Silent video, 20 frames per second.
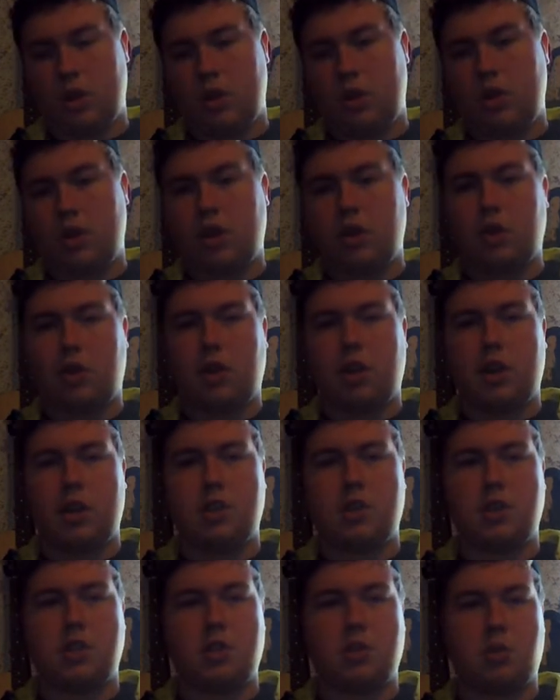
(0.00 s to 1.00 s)

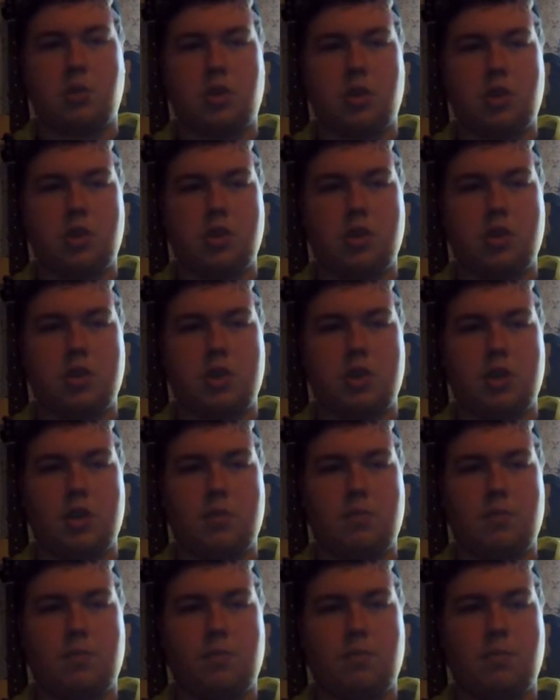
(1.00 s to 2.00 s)
nonetheless, it's a really good
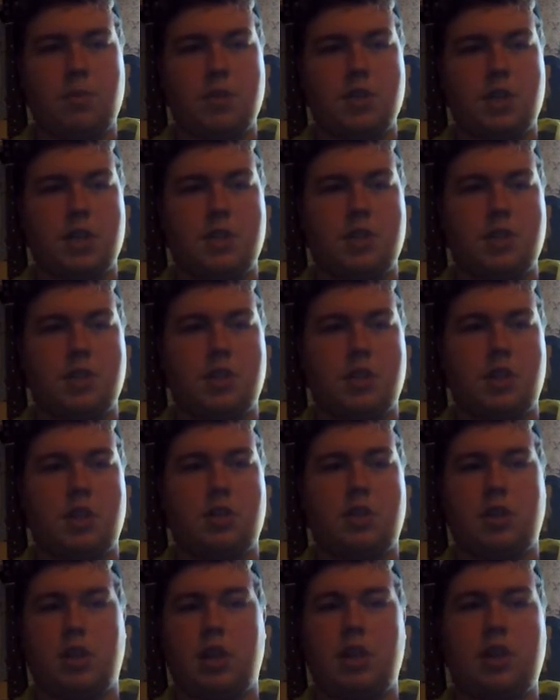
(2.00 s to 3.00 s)
jam. Besides the
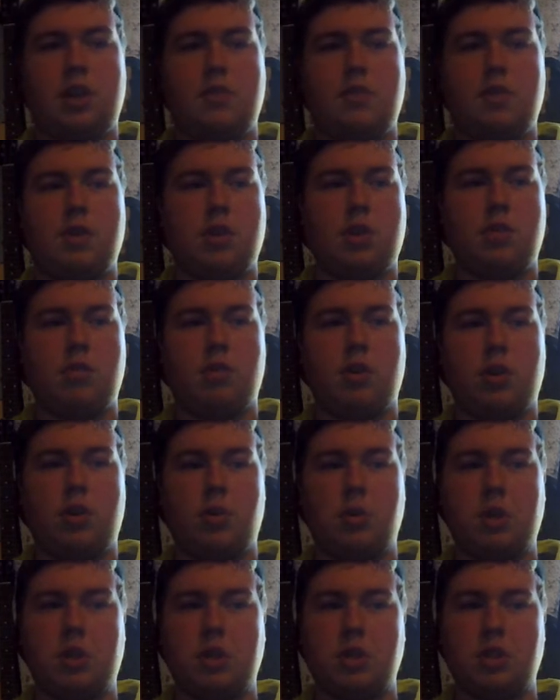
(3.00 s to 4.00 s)
title, I have nothing wrong
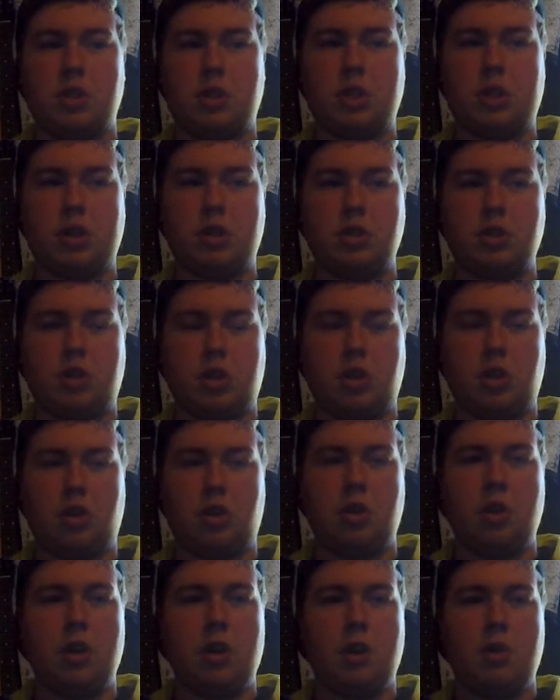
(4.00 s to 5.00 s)
with the song. There's a
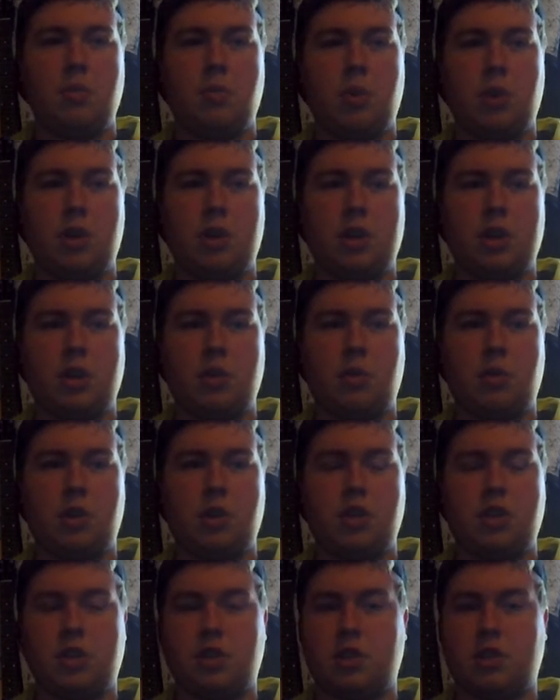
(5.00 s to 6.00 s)
little breakdown where
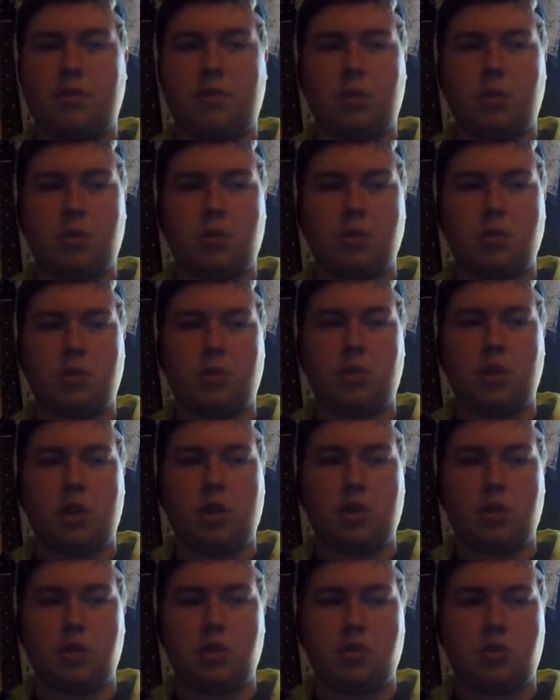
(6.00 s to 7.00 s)
it's just the vocals only
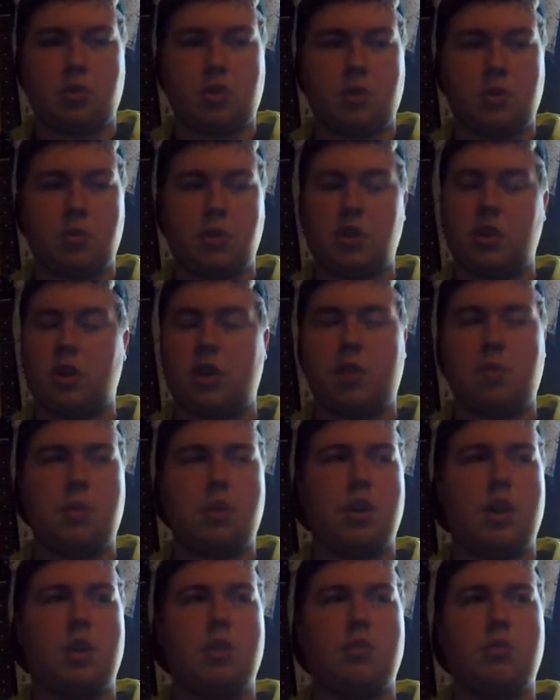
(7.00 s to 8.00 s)
and a drum and
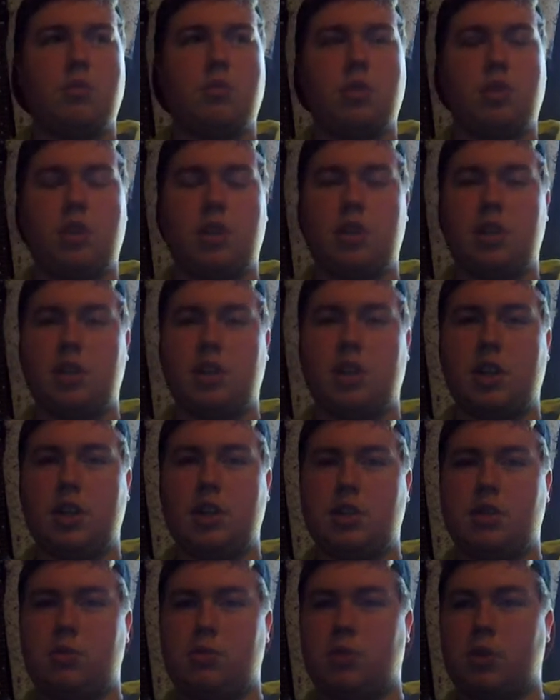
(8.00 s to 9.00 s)
clapping. I don't really dig
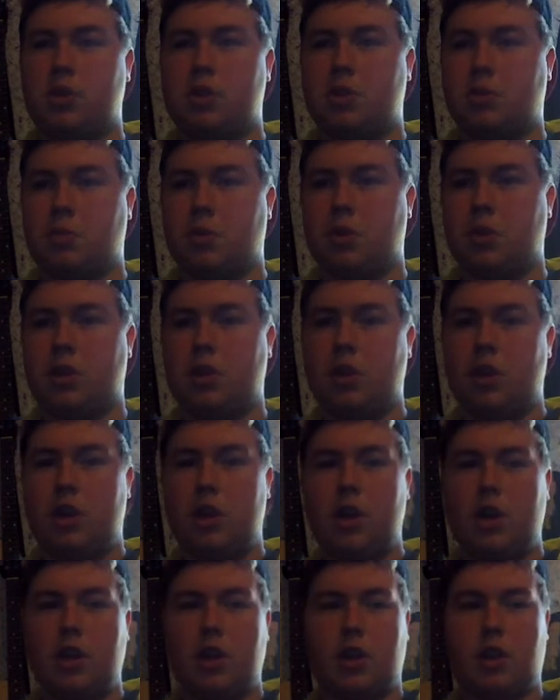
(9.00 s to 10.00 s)
that too much, but
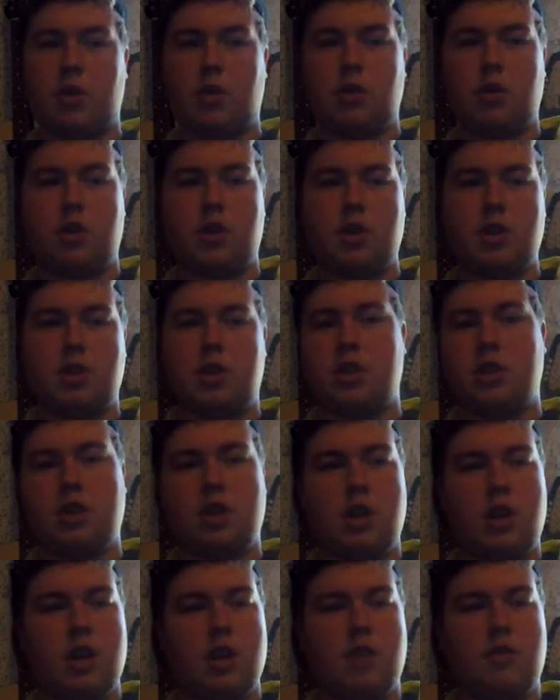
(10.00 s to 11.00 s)
the chorus,
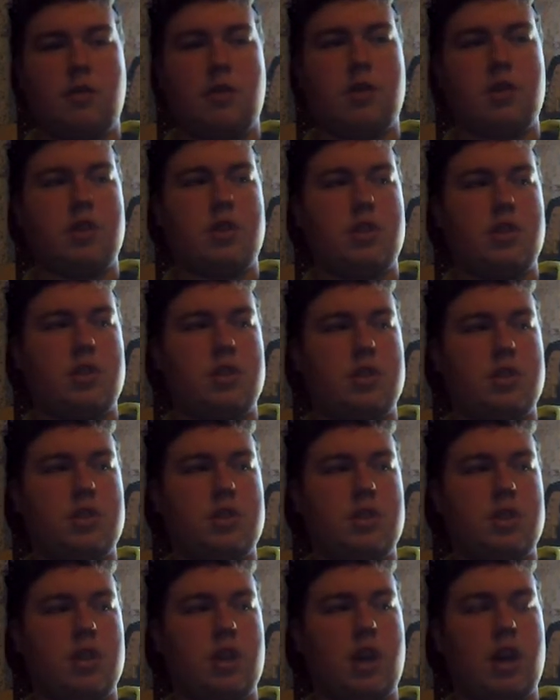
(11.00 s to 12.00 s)
the
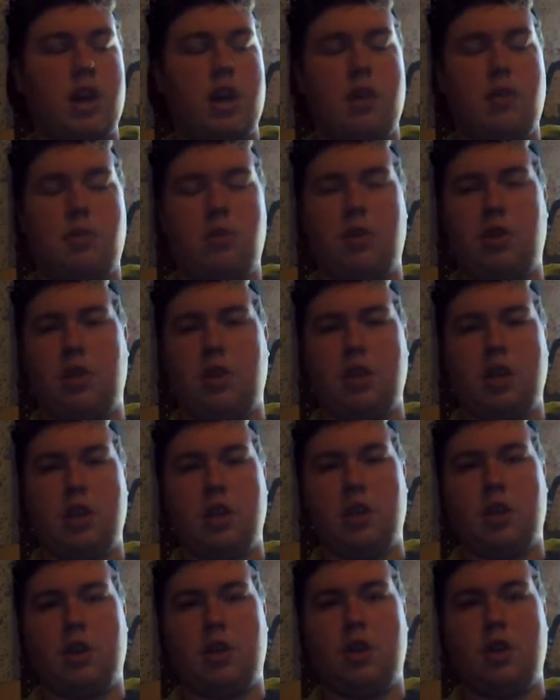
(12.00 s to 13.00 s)
verses, I really
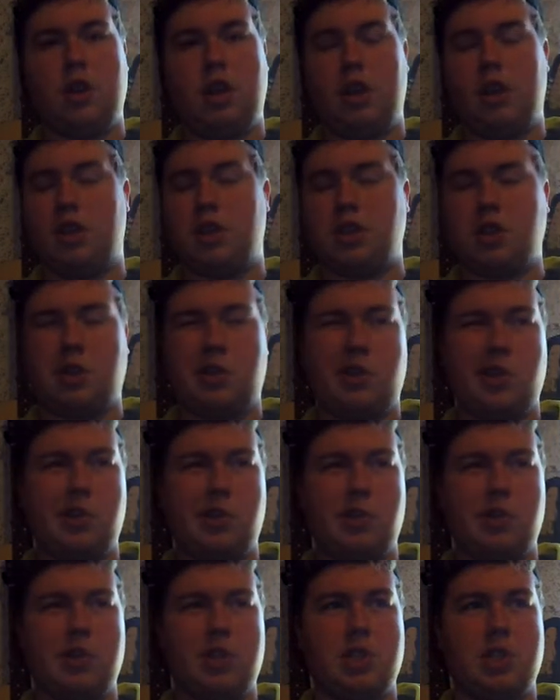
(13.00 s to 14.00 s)
dig. And the
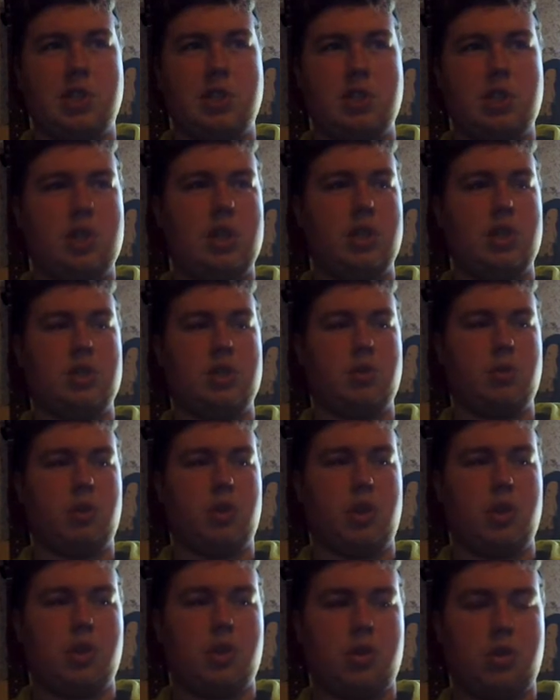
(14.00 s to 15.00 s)
solo, it's really